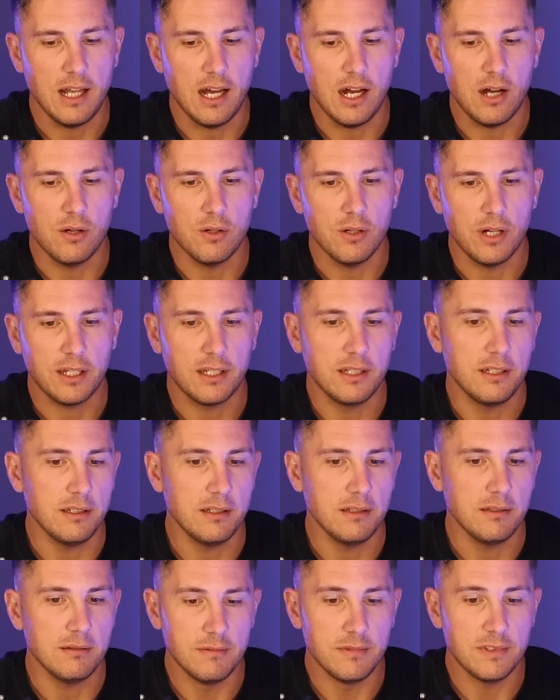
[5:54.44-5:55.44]
Now, I
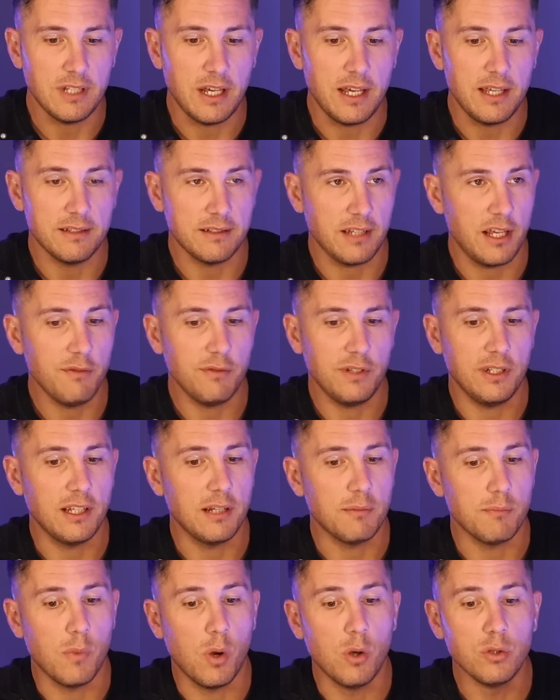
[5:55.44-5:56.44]
can say safely
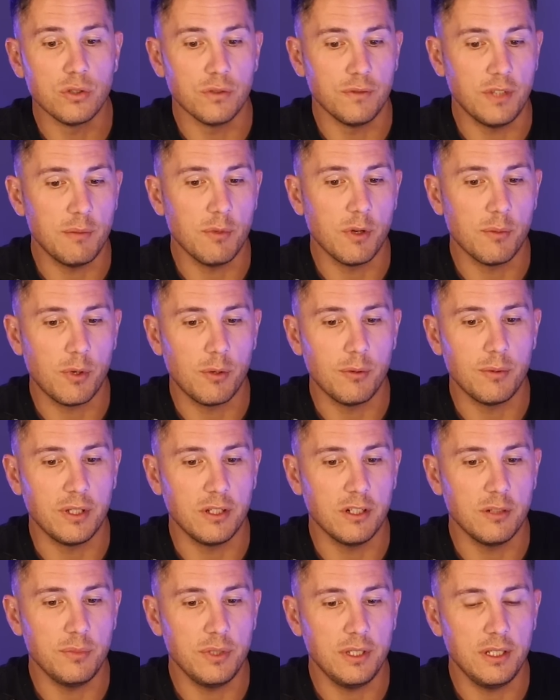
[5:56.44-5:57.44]
that most of them are probably
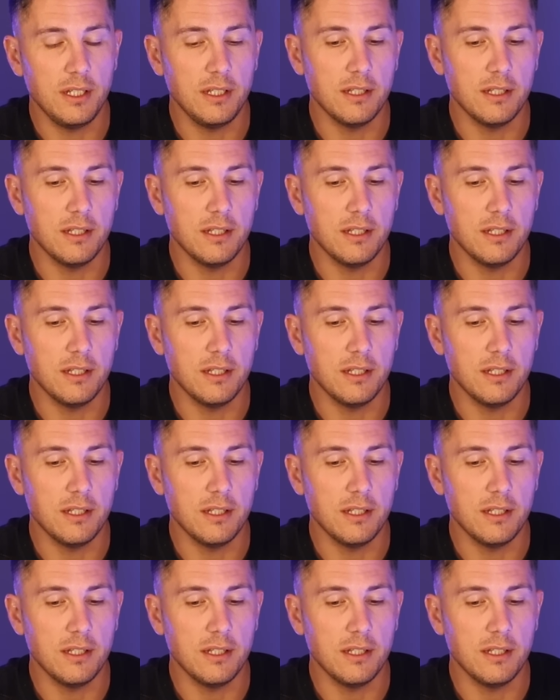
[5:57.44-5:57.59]
going to be